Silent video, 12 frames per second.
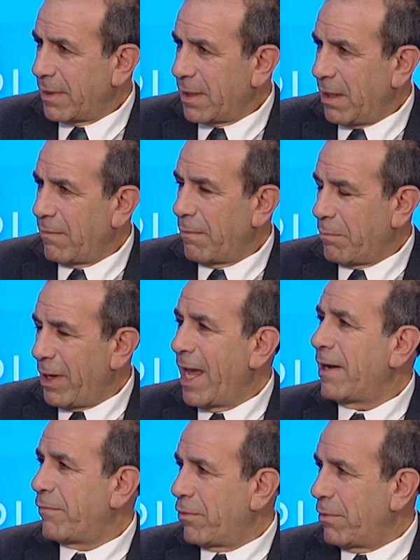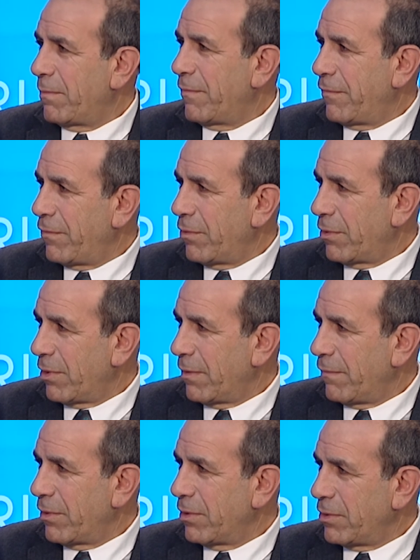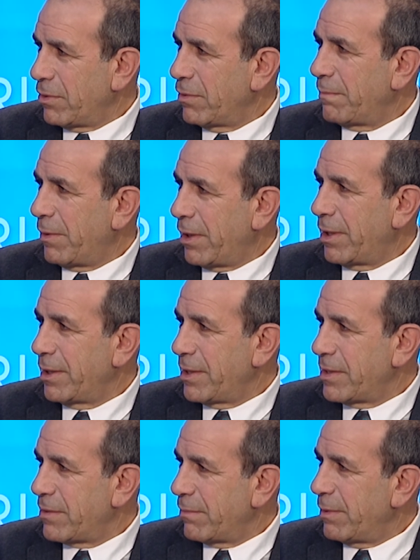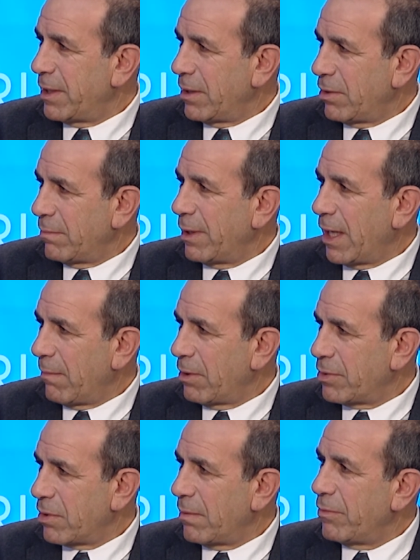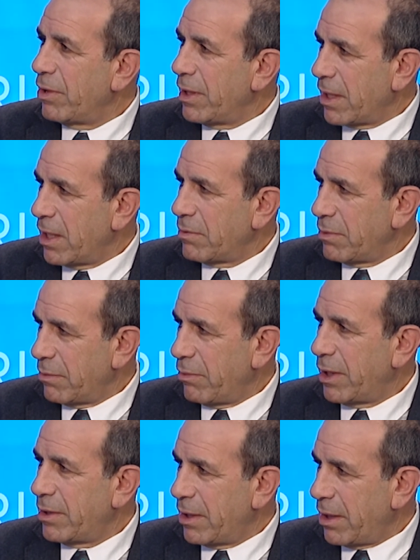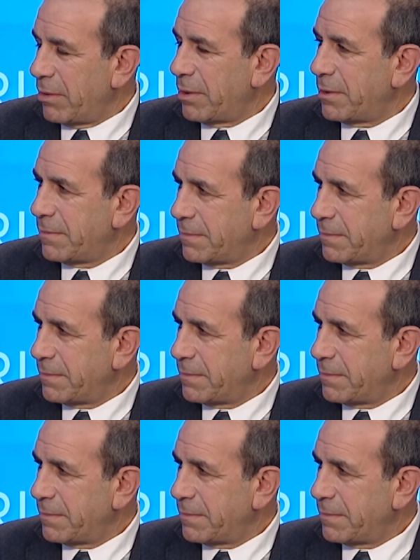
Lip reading: kind of a platform for the two parties to be able to communicate with one another.